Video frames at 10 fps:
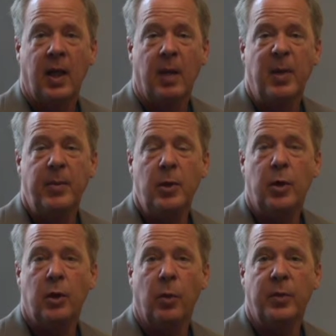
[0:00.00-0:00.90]
Maybe you
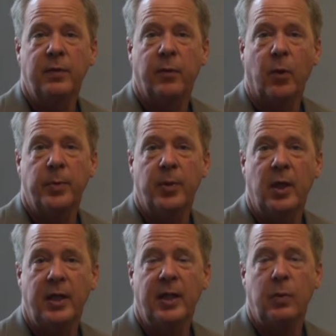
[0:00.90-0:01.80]
can only afford to
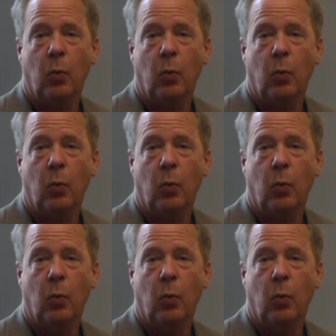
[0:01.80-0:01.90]
put in